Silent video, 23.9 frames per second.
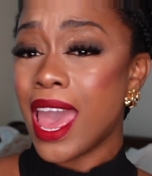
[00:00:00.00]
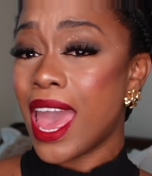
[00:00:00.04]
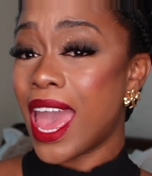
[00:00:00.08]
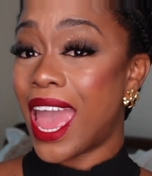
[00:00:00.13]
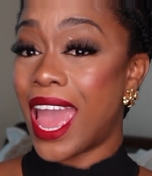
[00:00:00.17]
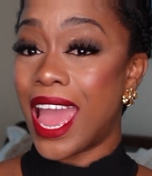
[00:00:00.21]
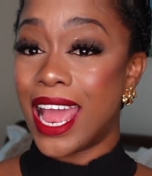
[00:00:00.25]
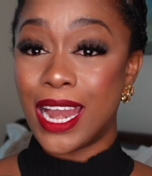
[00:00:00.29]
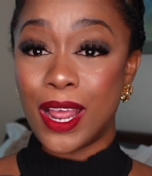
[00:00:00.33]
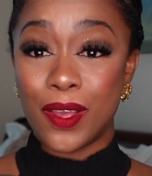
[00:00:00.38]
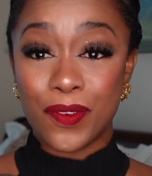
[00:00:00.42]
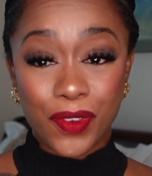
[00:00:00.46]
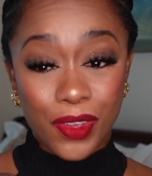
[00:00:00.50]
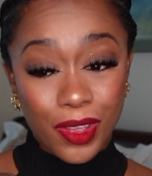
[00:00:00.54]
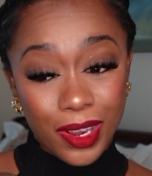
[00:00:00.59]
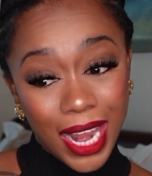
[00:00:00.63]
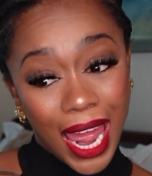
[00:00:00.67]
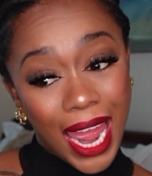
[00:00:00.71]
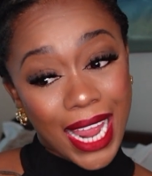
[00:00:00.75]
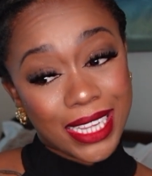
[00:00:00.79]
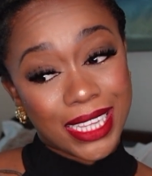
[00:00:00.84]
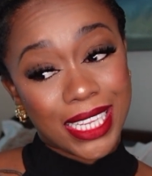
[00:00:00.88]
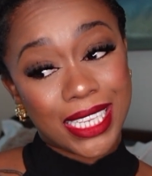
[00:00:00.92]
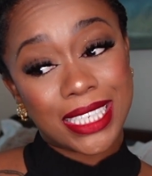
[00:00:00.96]
And if you
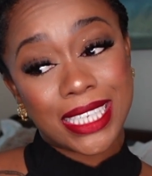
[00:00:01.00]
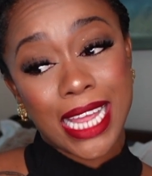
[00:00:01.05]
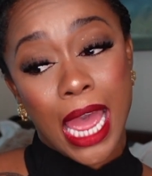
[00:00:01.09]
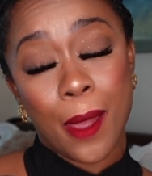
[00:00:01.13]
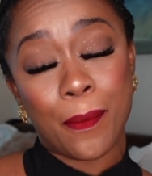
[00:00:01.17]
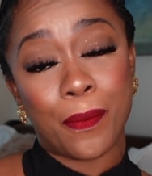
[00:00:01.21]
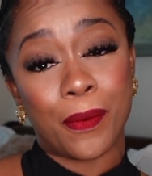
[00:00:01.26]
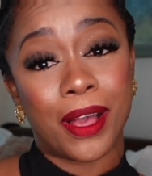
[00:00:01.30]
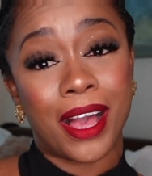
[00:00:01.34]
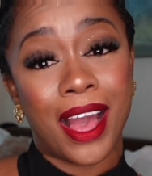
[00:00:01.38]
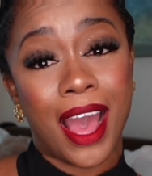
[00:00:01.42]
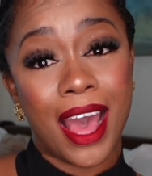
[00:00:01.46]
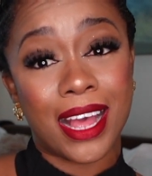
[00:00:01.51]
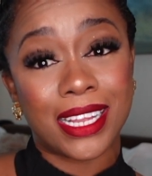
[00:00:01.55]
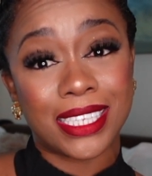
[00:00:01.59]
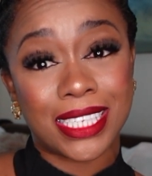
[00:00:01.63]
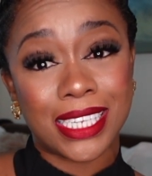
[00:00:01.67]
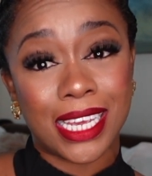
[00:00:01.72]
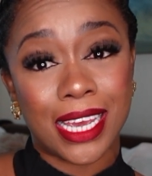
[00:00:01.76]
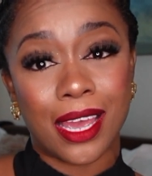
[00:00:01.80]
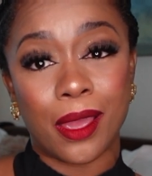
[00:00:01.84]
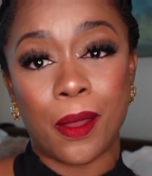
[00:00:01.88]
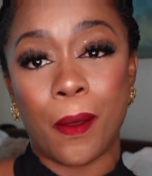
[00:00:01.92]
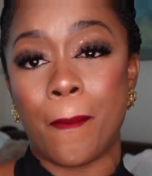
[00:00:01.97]
like this type of
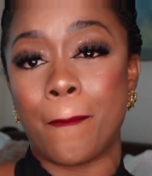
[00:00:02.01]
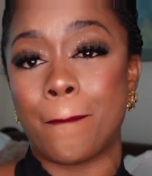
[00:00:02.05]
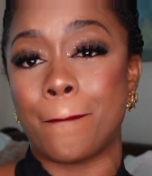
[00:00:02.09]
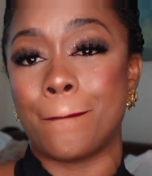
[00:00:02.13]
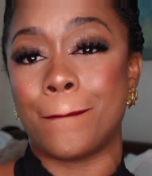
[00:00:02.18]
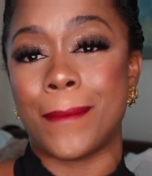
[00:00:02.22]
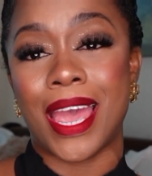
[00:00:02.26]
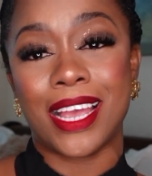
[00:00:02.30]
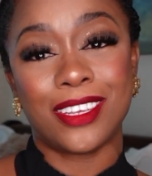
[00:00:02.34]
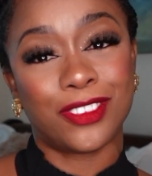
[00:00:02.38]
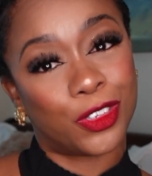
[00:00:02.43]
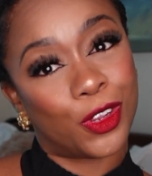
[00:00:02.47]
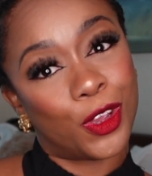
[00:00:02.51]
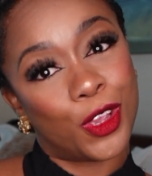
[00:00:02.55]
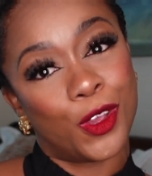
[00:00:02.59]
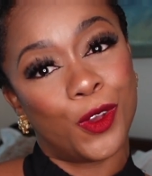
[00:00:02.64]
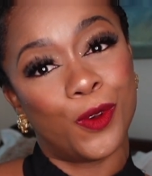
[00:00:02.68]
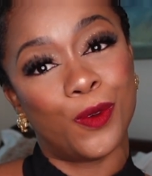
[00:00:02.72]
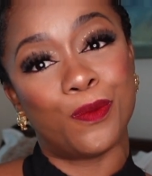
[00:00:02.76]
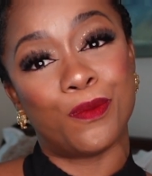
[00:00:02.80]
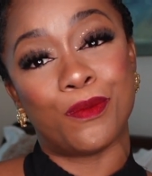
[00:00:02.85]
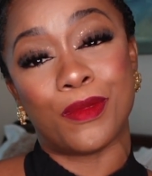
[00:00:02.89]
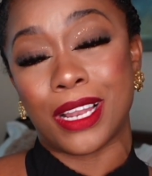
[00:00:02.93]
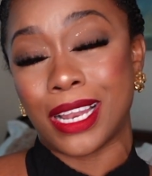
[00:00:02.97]
content, make sure
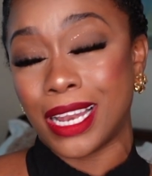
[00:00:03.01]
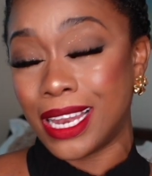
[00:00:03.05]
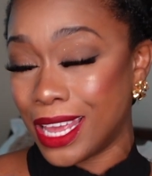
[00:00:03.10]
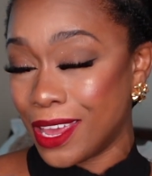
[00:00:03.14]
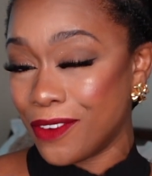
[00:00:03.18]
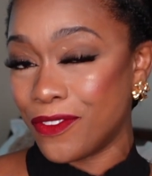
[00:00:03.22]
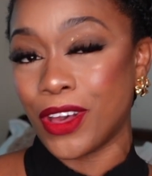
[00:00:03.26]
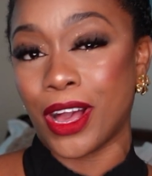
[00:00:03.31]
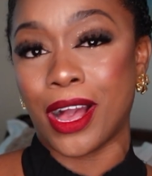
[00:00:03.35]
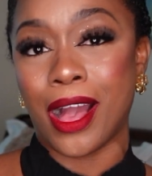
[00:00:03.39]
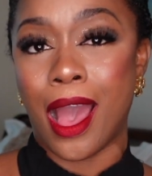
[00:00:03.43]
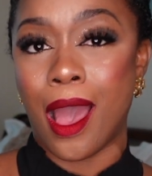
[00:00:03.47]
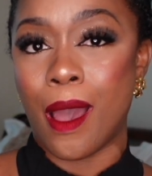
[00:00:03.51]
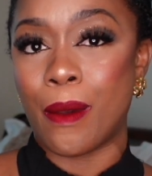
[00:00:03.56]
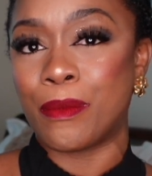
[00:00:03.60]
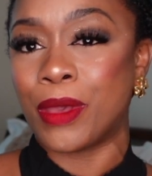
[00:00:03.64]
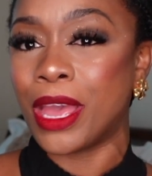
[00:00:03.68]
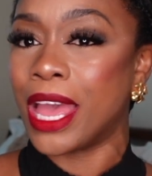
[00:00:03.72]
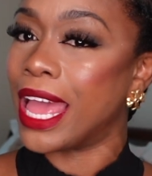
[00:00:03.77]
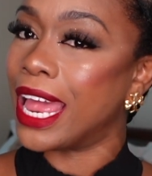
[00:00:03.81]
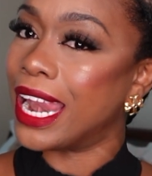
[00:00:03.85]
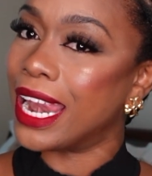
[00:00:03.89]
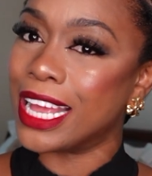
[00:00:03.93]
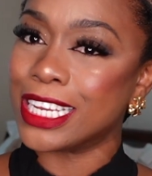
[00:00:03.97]
you leave a
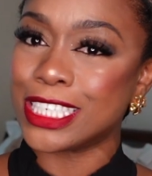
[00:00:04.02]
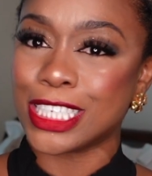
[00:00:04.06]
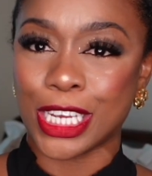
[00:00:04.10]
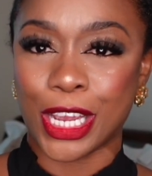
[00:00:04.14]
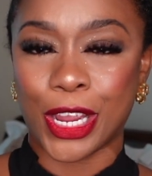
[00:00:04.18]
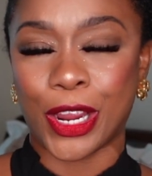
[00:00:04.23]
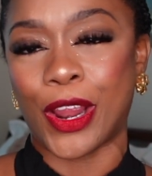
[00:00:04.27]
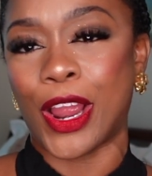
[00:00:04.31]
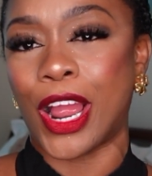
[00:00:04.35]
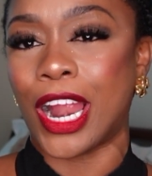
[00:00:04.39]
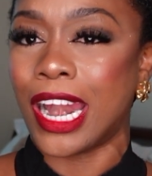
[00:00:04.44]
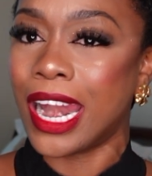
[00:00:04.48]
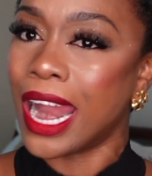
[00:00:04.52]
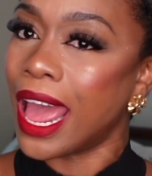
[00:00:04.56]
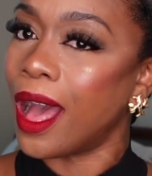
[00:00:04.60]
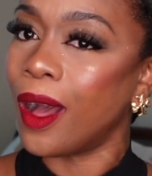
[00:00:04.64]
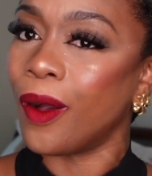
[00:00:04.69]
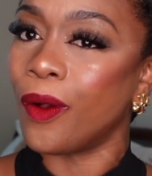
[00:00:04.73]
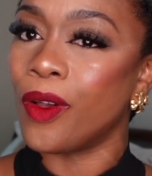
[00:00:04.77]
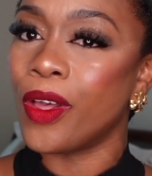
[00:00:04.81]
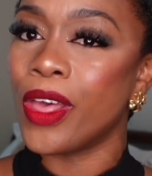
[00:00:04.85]
comment and let your girl know.